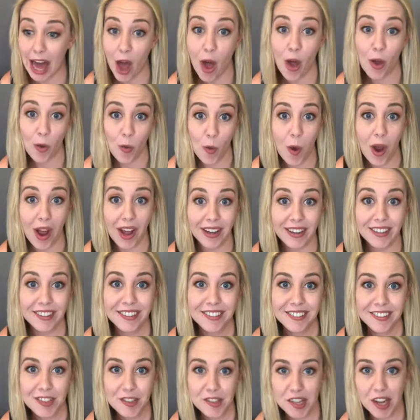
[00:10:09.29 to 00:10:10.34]
long
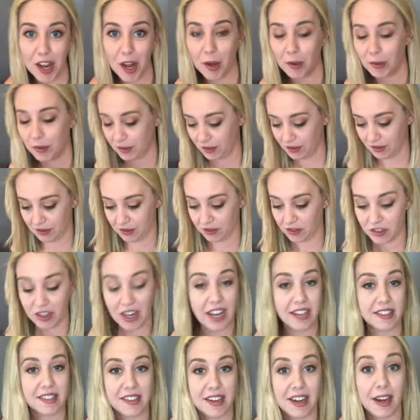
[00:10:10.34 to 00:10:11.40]
one, so if you
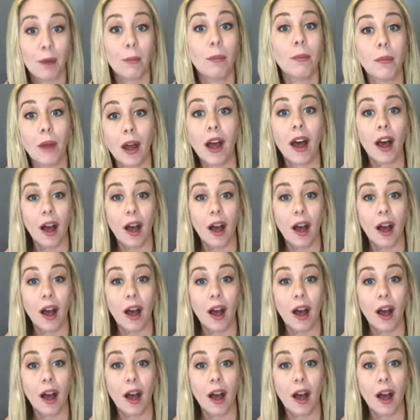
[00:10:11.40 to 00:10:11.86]
guys need a